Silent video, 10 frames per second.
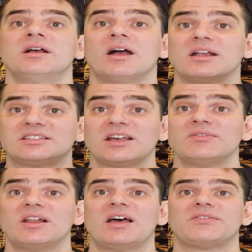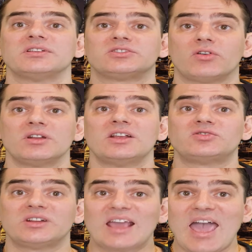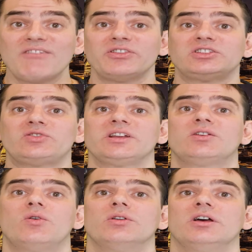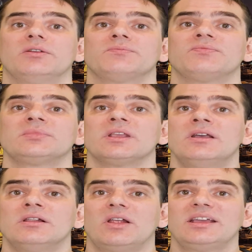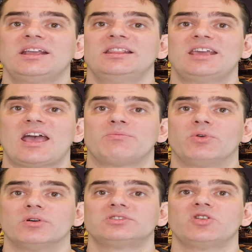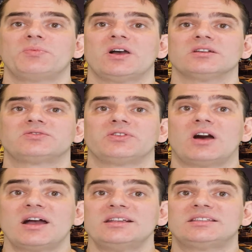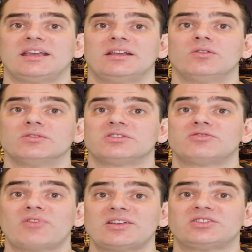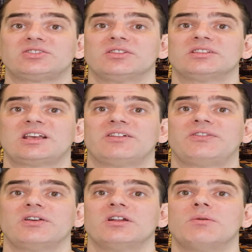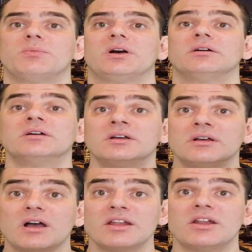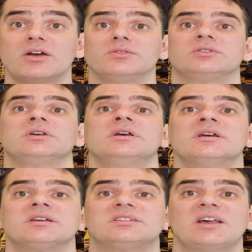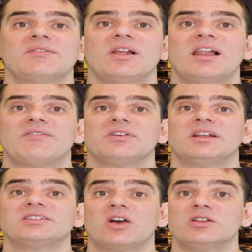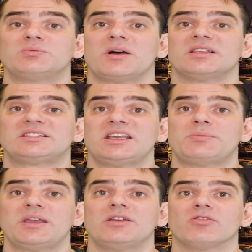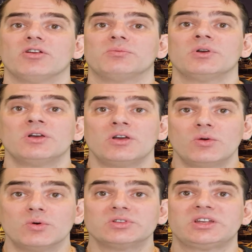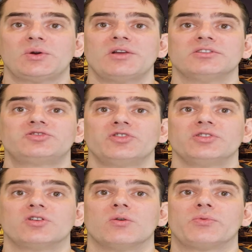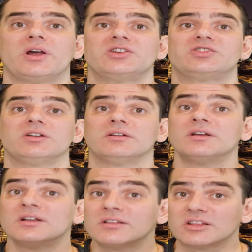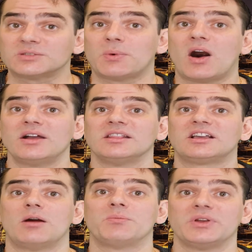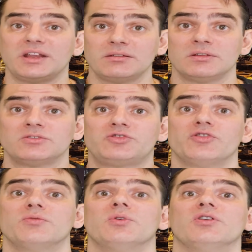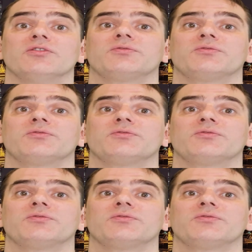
and 7-Elevens are on literally every street corner. Like in the airport, you'll be asked for an ID in order to register the telephone number. A note, 7-Eleven is owned by the CP Group, who also own the True Corporation, that's behind the company TrueMove.